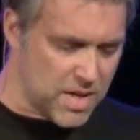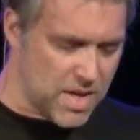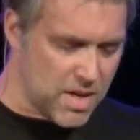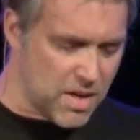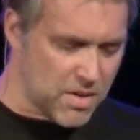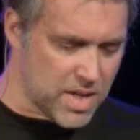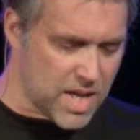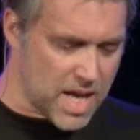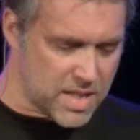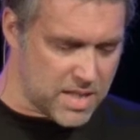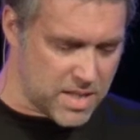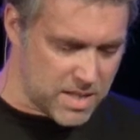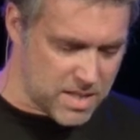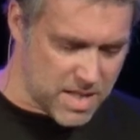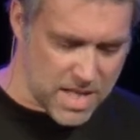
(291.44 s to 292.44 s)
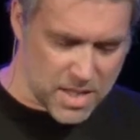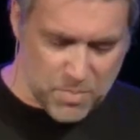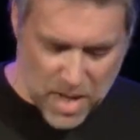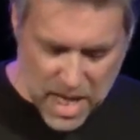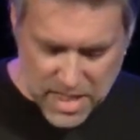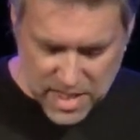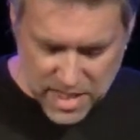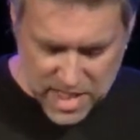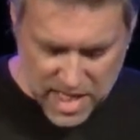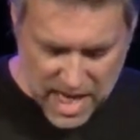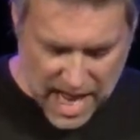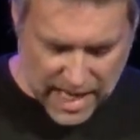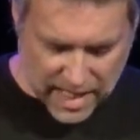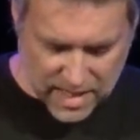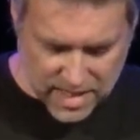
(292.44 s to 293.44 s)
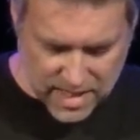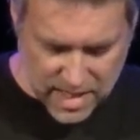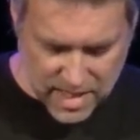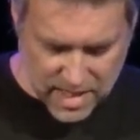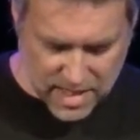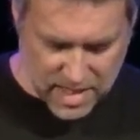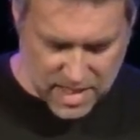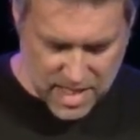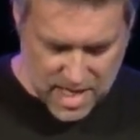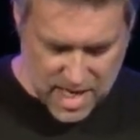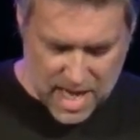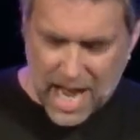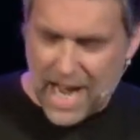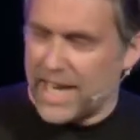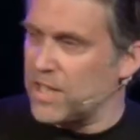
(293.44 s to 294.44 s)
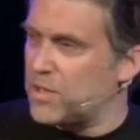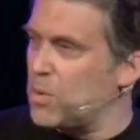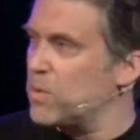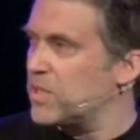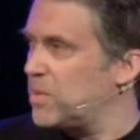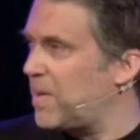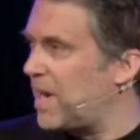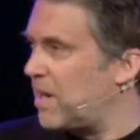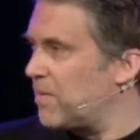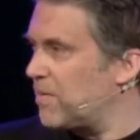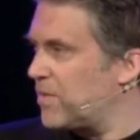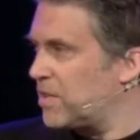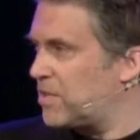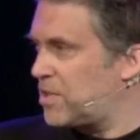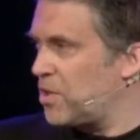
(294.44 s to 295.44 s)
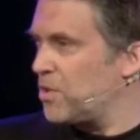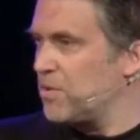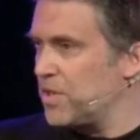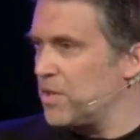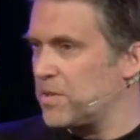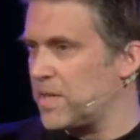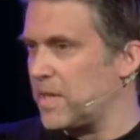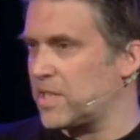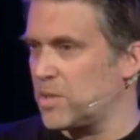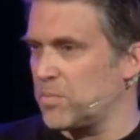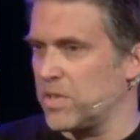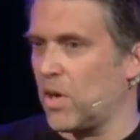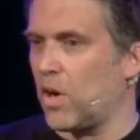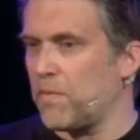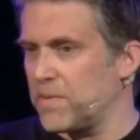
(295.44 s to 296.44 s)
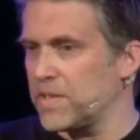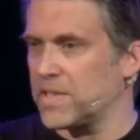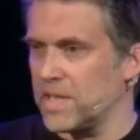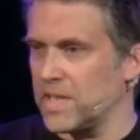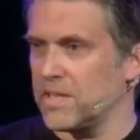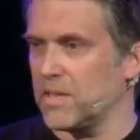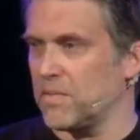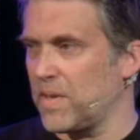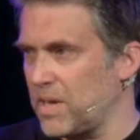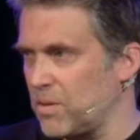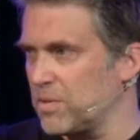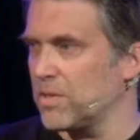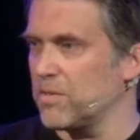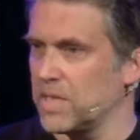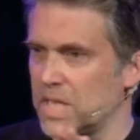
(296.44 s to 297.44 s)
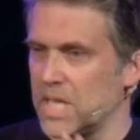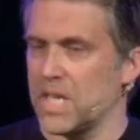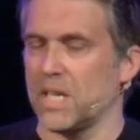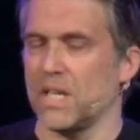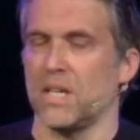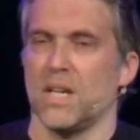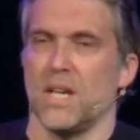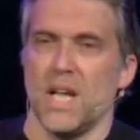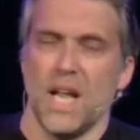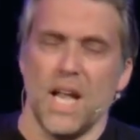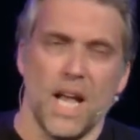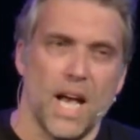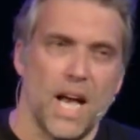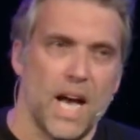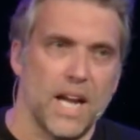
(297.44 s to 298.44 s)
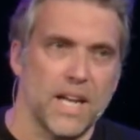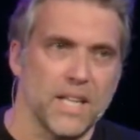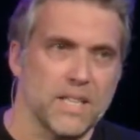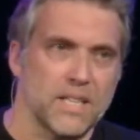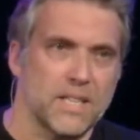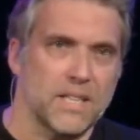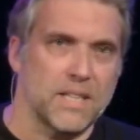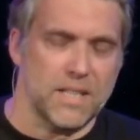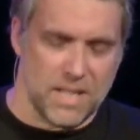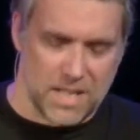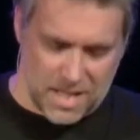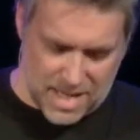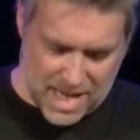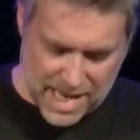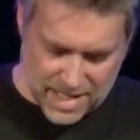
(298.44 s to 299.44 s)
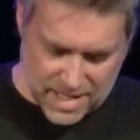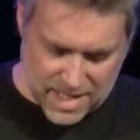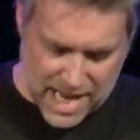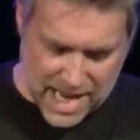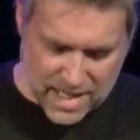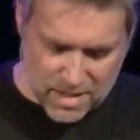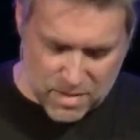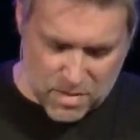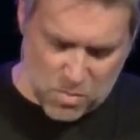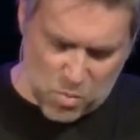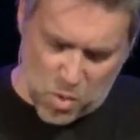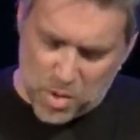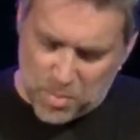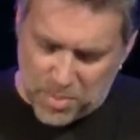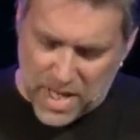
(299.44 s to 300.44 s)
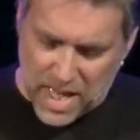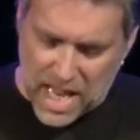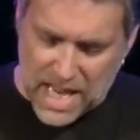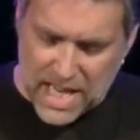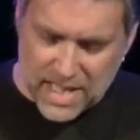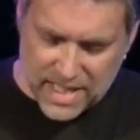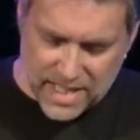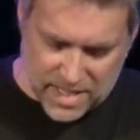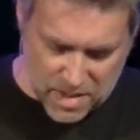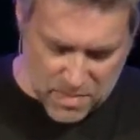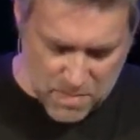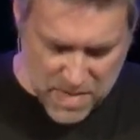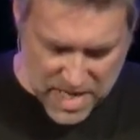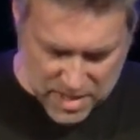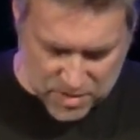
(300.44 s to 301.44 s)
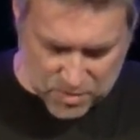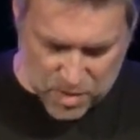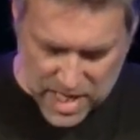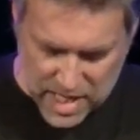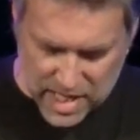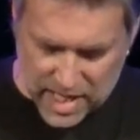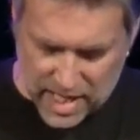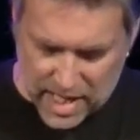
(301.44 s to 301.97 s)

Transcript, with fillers: you know, get to this passage in Acts and and it talks about the two New Testament offices of elder and deacon. And it's, it, it would be easy to misread